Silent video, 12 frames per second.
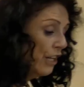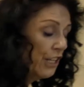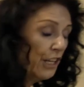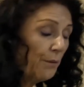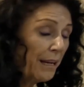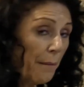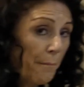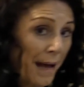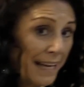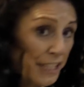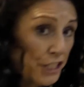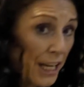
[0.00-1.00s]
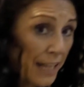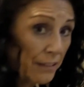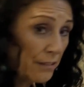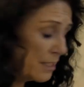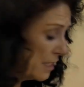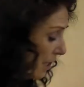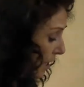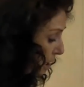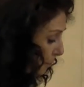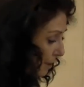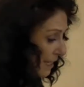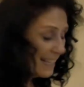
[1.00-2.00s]
You don't get many channels,
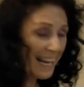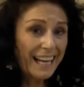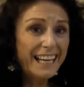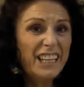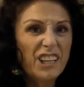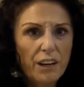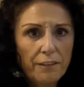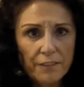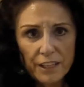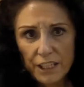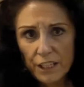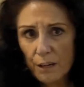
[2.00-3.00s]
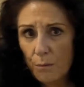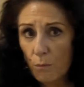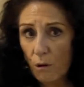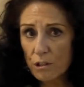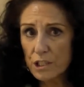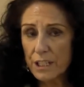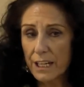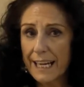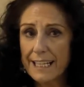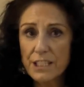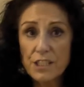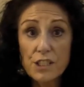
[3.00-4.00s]
but you get enough that you can watch the
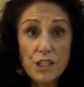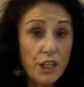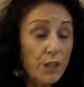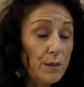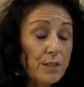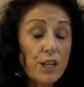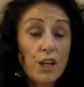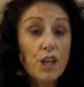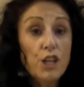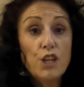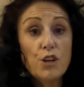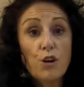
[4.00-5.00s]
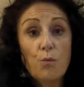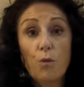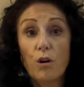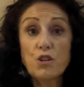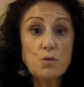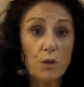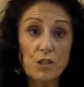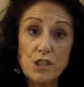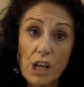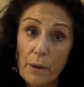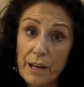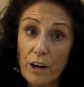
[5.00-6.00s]
latest news. You can watch what's
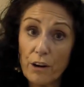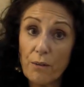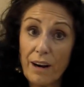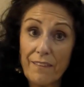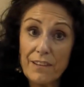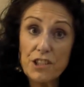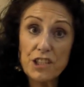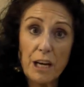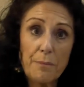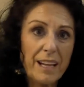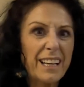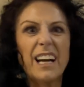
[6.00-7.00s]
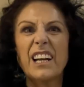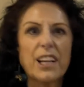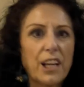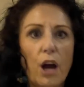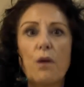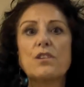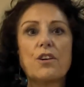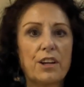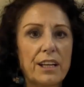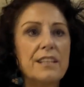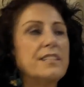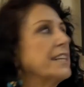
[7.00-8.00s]
going on around the ship. That kind of goes on
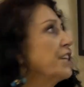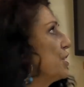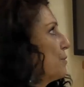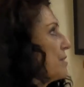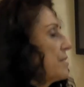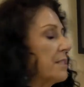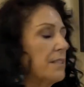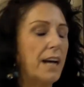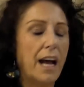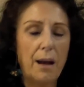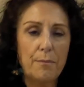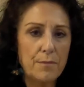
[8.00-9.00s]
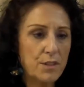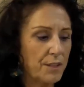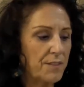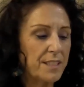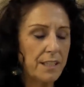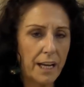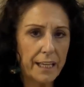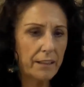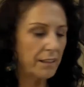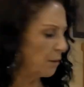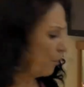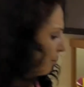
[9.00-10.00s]
a continuous sort of
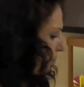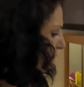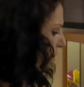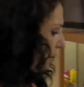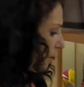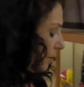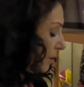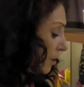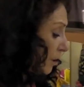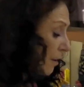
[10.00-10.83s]
cycle. I won't put it on.